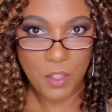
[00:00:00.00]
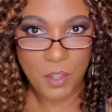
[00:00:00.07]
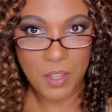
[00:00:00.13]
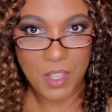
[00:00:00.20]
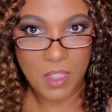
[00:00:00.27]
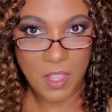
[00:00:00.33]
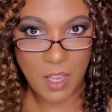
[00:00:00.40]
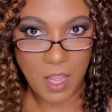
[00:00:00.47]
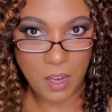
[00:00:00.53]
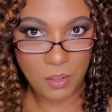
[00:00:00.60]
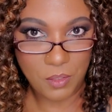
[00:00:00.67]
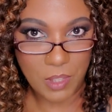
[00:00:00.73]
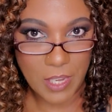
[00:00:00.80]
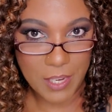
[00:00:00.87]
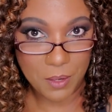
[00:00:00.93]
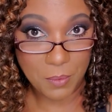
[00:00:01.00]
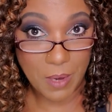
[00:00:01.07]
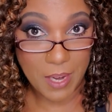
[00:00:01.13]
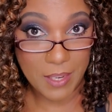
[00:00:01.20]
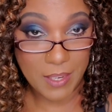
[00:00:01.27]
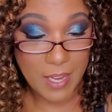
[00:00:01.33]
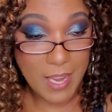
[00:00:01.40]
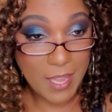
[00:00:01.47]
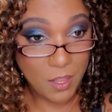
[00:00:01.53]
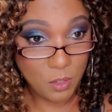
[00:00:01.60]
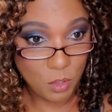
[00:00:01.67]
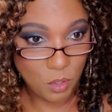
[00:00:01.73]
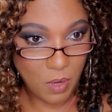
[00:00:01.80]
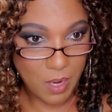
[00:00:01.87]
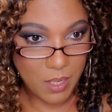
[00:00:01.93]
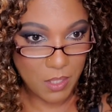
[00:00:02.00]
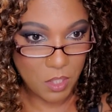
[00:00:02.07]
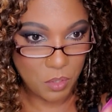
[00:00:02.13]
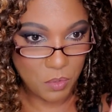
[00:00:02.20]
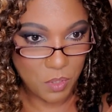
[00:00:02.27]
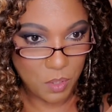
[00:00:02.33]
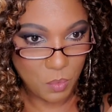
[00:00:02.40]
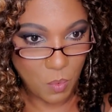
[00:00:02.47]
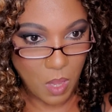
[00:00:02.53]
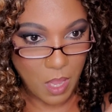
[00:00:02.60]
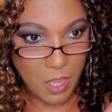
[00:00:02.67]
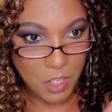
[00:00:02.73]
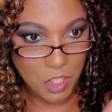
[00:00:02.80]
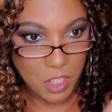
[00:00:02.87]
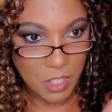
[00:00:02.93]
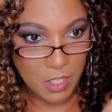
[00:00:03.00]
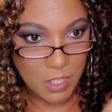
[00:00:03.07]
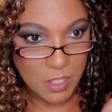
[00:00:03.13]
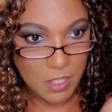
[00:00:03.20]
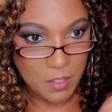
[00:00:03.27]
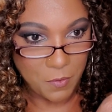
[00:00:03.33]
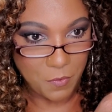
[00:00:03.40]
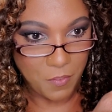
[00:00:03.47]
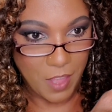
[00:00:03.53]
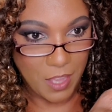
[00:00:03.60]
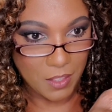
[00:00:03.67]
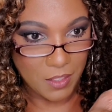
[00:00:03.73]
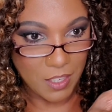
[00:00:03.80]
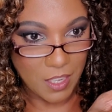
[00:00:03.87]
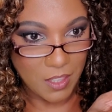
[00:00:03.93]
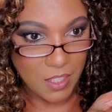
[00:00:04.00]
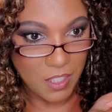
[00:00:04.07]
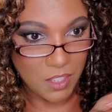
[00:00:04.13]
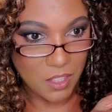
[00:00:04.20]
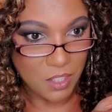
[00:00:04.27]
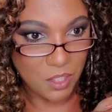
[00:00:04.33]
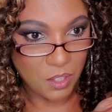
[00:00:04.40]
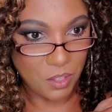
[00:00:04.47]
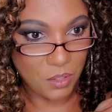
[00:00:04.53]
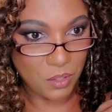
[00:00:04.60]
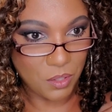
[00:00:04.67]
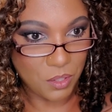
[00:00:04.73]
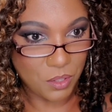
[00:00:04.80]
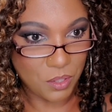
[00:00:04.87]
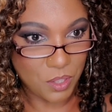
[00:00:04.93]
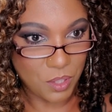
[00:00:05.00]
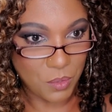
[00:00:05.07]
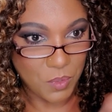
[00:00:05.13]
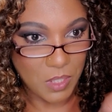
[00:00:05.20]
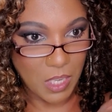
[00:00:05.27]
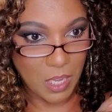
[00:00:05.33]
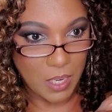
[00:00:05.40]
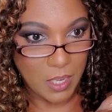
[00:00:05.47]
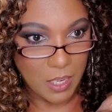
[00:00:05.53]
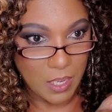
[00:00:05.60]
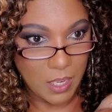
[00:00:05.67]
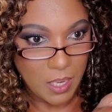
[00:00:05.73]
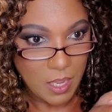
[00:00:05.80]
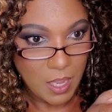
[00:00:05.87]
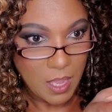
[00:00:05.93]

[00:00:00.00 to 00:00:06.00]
only thing I don't like right now trying to swatch is the fact that these circles are so tiny.